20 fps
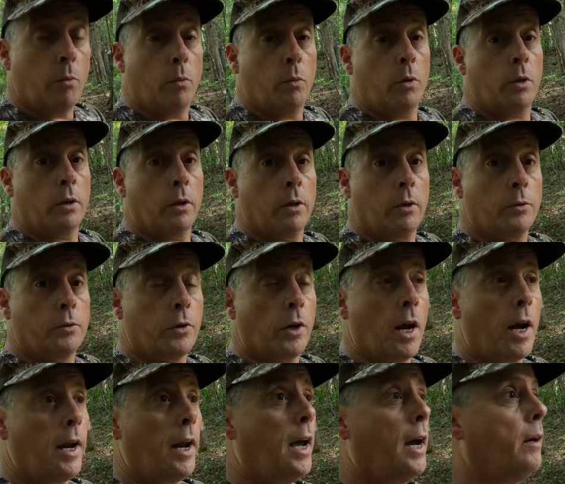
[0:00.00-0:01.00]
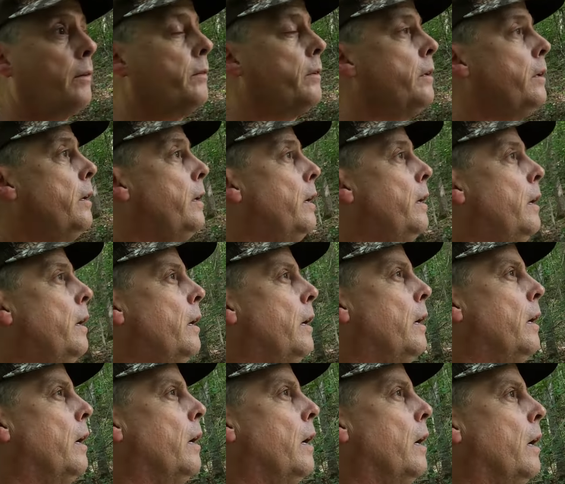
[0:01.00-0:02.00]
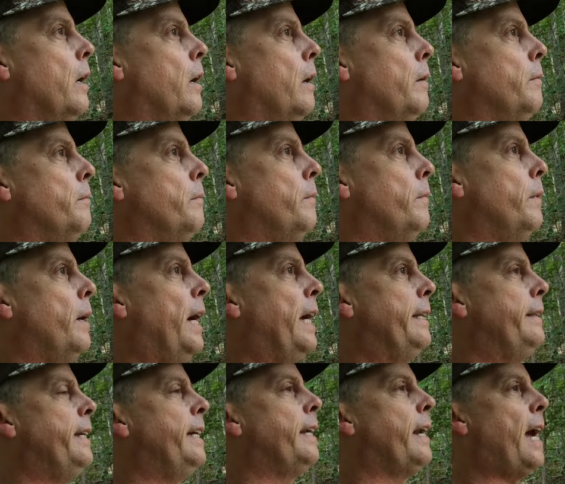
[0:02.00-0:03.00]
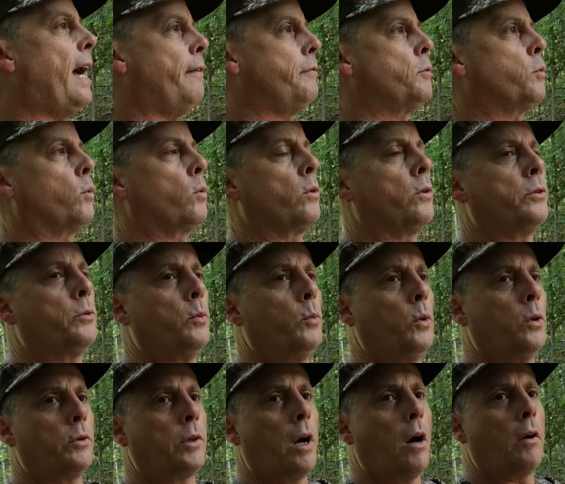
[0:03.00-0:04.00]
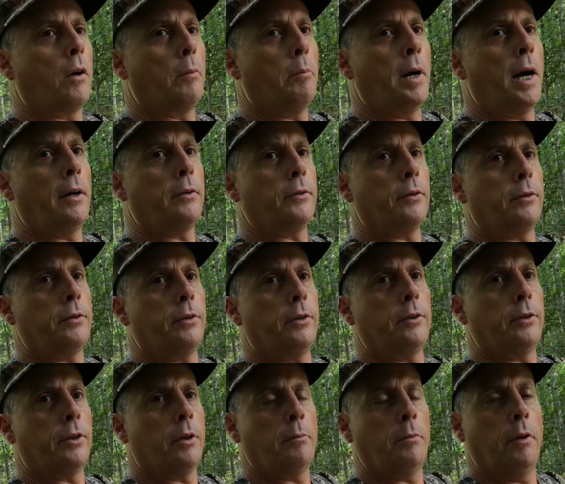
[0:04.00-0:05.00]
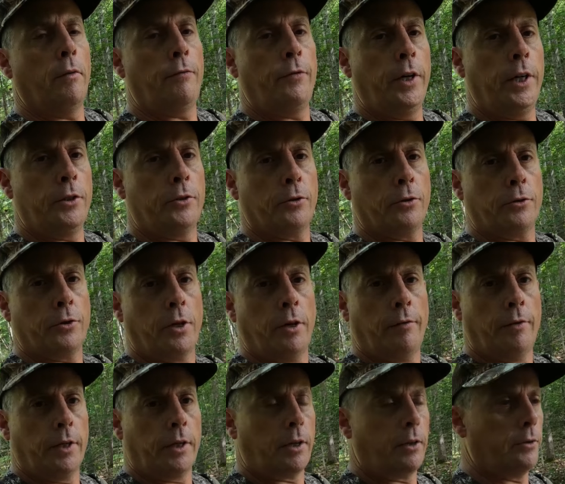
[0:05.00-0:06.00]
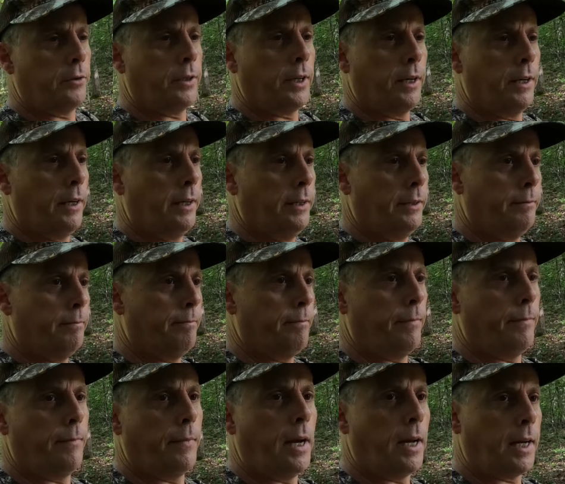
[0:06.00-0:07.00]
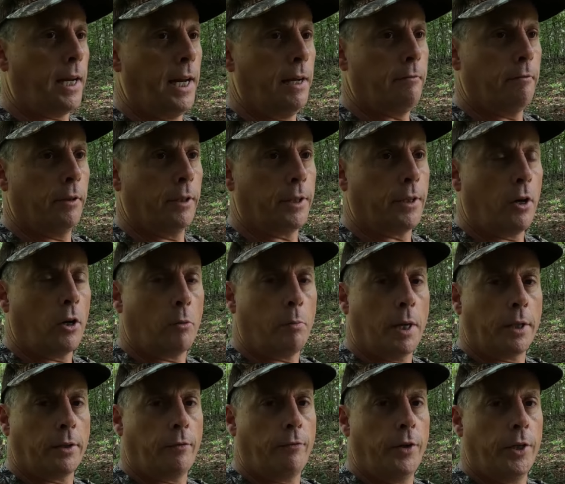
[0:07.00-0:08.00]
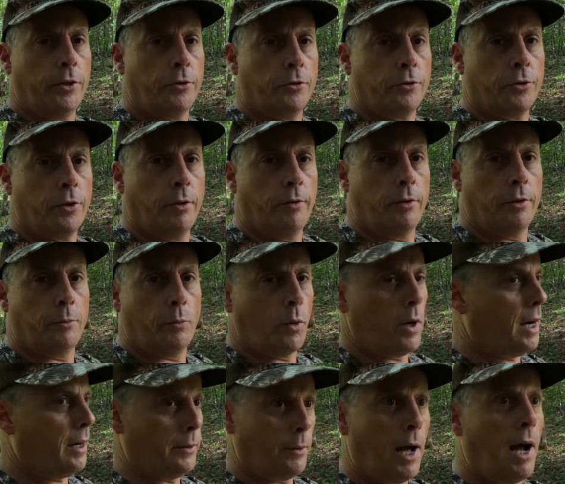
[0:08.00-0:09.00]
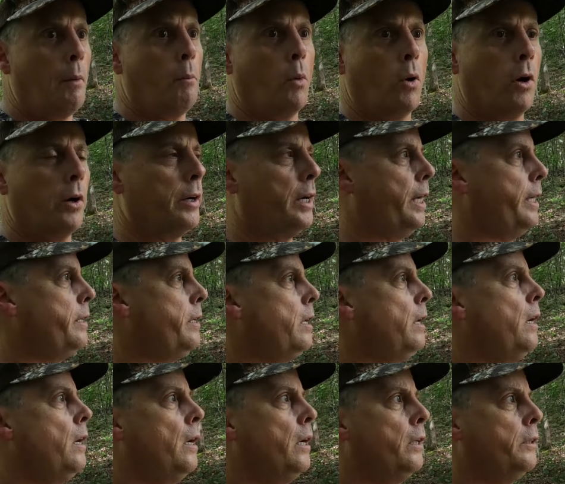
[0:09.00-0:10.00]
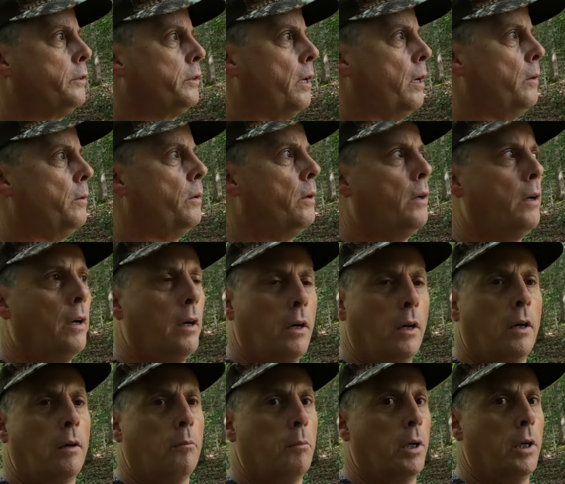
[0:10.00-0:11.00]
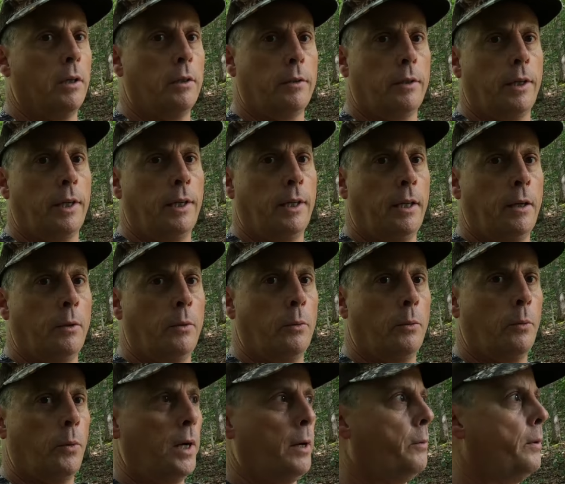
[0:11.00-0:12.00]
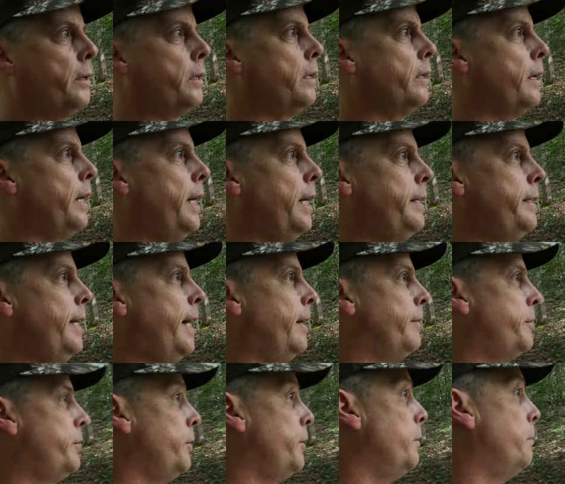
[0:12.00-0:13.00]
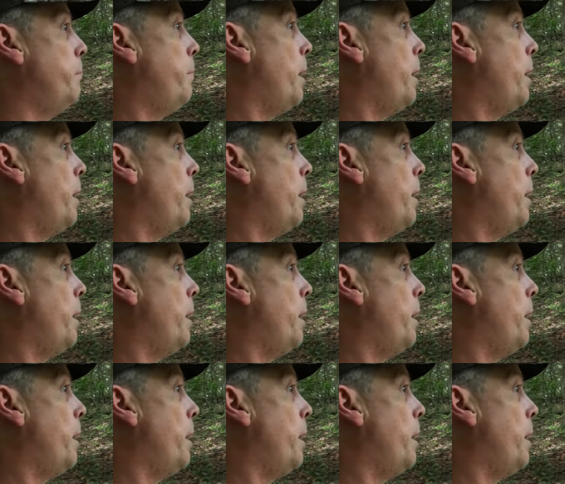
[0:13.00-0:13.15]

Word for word: we're going to go try it out. Um, and then afterwards, we'll talk about some of the features of it, because that, and I can't really talk about the features of it while I'm wearing it. So, but anyway, we're going to head down to the